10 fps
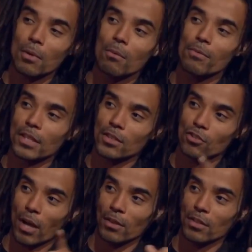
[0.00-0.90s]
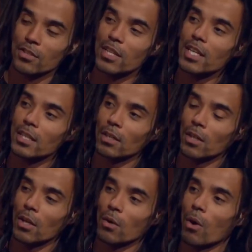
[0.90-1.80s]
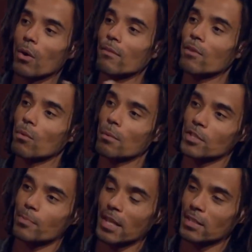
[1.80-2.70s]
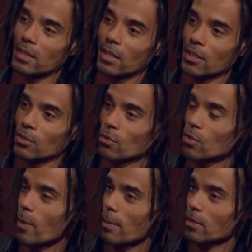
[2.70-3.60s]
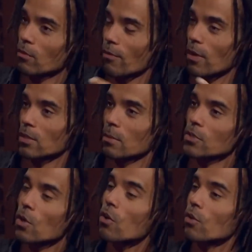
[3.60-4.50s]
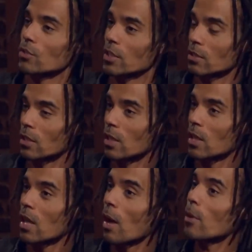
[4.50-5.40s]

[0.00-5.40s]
conflict to drown in the sea while giving a woman space in a national newspaper to refer to them as cockroaches. Mm. And